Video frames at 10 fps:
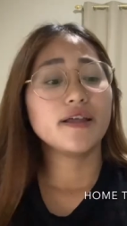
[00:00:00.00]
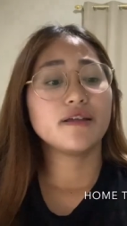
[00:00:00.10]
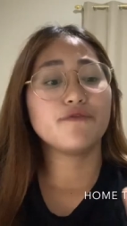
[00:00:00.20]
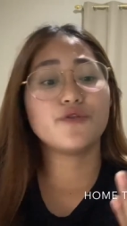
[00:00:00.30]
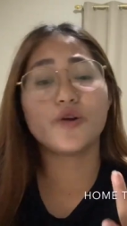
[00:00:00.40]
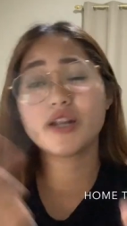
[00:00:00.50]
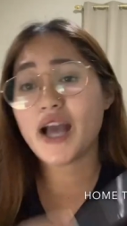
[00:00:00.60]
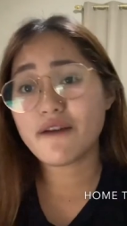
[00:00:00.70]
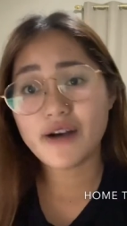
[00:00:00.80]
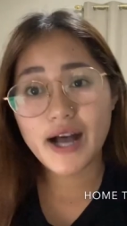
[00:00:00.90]
If you already
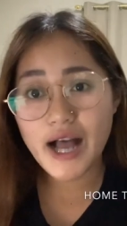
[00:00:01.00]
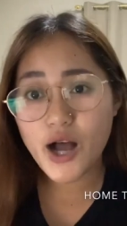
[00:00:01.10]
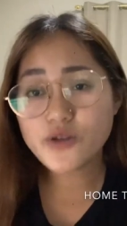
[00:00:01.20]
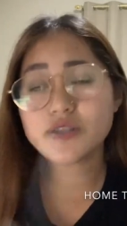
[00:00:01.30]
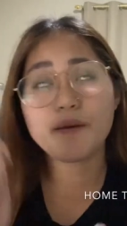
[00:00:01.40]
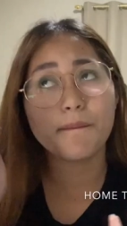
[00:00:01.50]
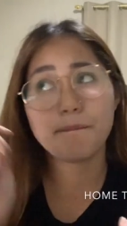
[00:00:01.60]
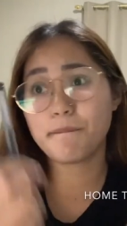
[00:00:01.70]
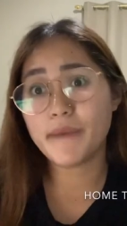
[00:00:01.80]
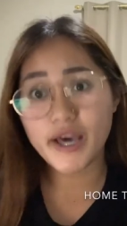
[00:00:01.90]
have a house,
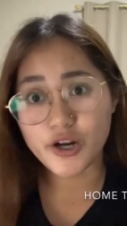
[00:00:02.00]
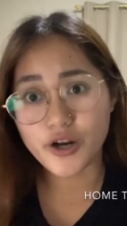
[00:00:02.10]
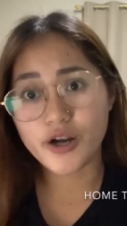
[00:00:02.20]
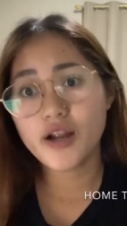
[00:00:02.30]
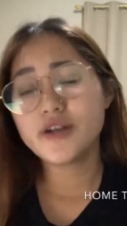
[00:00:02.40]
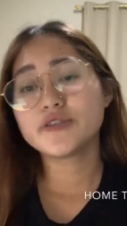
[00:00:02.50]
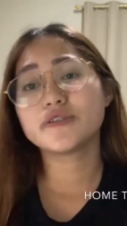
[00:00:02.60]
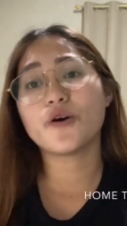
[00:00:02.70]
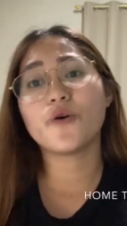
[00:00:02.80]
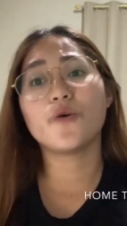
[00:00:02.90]
better.
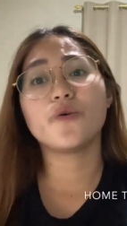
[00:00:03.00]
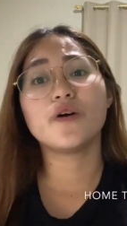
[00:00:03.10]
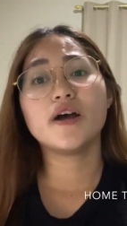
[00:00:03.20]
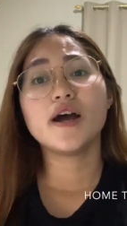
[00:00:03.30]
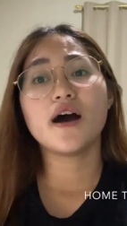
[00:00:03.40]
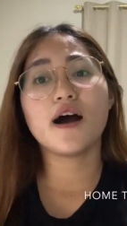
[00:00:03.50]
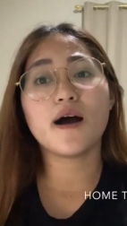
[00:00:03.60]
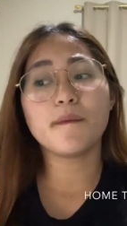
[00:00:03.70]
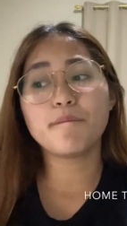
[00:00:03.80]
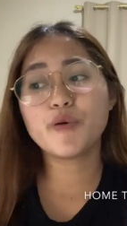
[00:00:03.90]
So
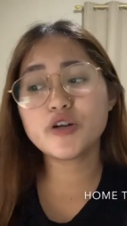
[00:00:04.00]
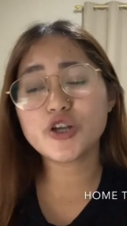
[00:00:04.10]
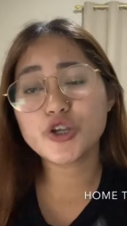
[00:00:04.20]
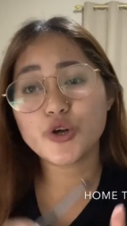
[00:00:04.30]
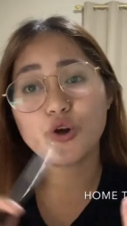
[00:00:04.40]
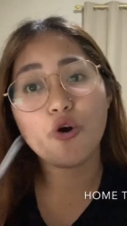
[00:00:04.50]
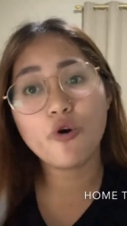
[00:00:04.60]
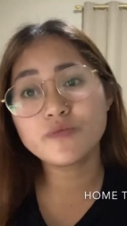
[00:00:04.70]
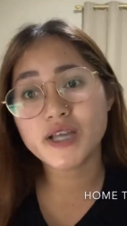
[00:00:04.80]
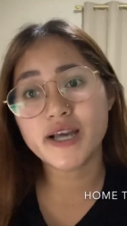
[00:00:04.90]
put your
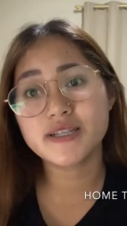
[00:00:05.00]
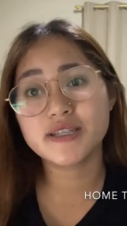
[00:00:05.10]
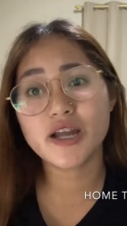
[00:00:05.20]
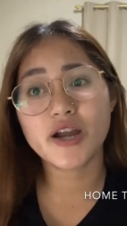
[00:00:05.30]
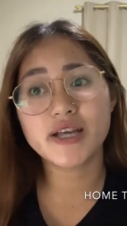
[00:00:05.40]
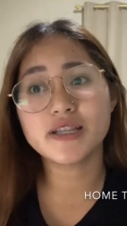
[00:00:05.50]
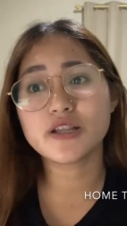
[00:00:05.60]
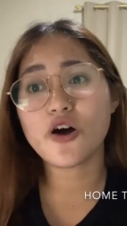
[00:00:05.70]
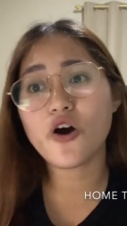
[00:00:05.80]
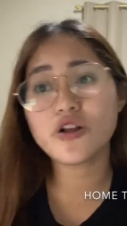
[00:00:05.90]
home ties there and
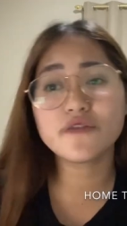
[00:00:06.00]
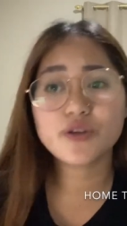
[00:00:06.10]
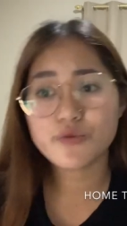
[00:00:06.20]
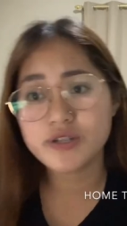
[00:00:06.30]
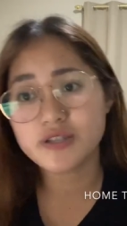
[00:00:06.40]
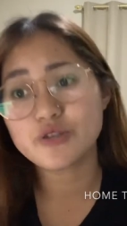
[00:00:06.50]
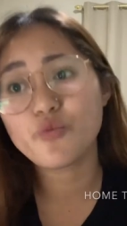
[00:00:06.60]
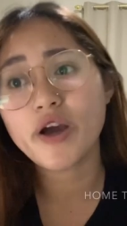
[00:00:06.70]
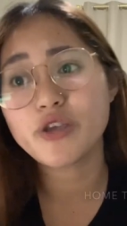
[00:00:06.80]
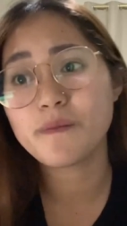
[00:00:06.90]
all of the reasons
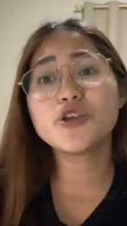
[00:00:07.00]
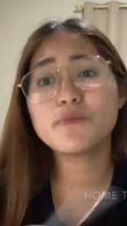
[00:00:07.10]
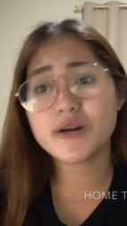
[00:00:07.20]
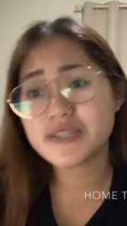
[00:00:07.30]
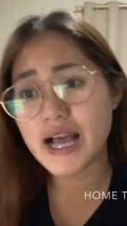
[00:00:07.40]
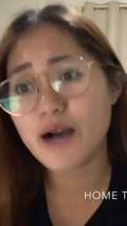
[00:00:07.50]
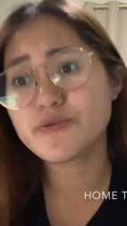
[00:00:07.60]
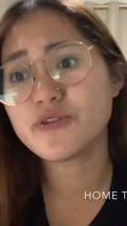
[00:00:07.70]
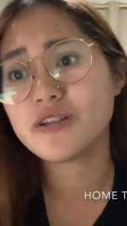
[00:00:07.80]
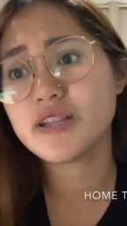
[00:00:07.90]
why you must
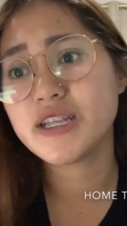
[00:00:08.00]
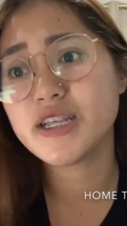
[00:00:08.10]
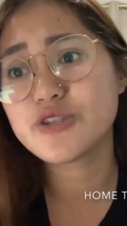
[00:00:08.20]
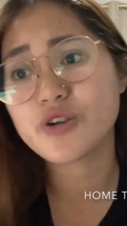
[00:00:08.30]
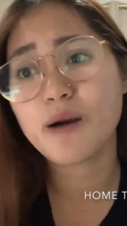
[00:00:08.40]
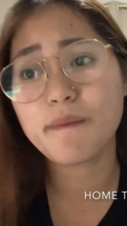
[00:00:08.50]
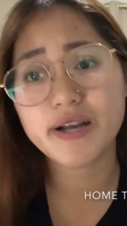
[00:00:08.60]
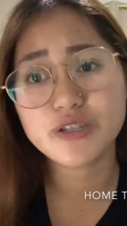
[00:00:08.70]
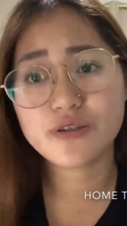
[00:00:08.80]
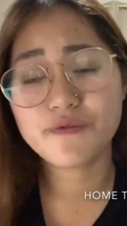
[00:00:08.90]
absolutely need to come
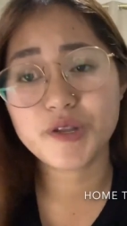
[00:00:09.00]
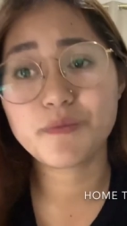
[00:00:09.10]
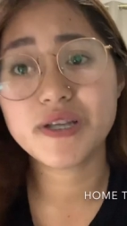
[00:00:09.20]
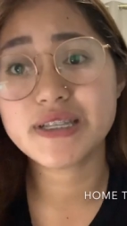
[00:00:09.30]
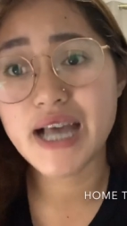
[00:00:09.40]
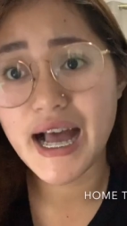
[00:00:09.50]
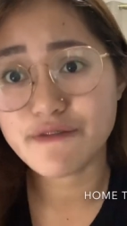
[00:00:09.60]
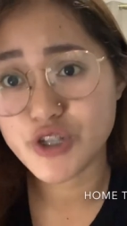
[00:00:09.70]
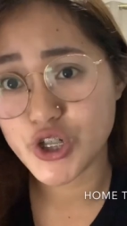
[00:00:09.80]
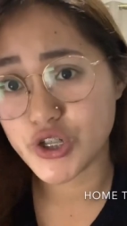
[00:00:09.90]
back to the Philippines
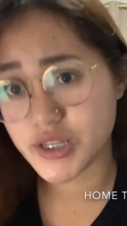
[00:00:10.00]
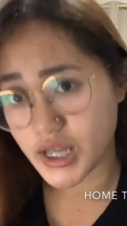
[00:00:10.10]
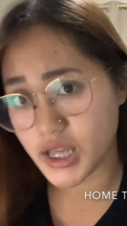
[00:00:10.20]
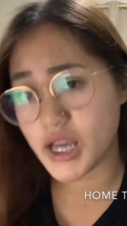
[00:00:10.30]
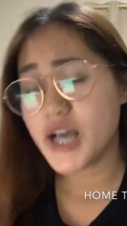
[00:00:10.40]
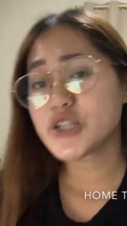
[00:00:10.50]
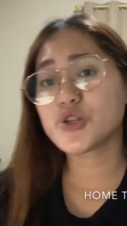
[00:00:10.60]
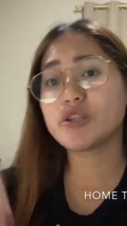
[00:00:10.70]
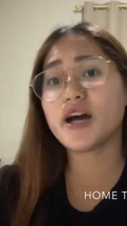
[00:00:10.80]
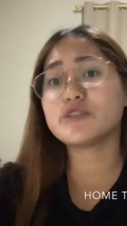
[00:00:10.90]
after your study.
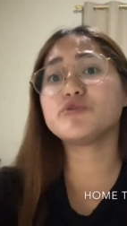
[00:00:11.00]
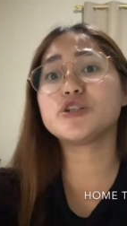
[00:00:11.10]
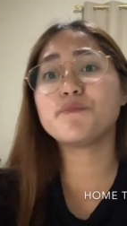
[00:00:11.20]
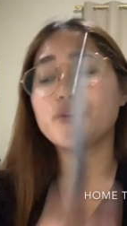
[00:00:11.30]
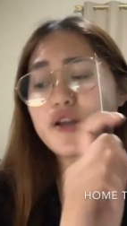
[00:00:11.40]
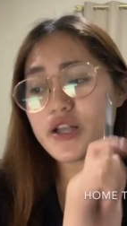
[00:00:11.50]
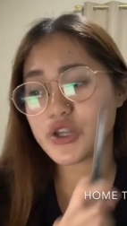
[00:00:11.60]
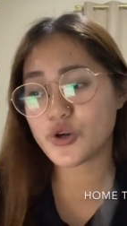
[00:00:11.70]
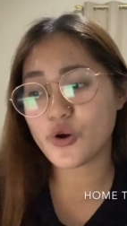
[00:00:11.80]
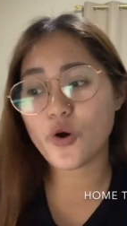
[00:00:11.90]
So that's what you put
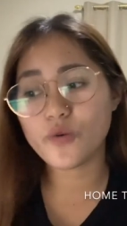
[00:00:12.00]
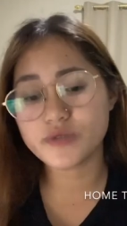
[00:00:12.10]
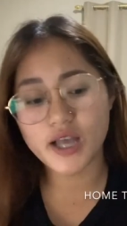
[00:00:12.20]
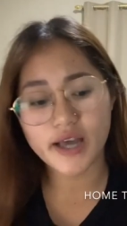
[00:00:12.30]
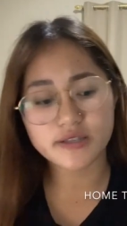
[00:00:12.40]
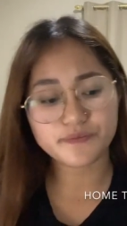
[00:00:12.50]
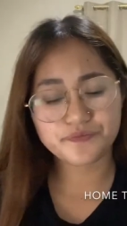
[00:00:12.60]
in your home ties.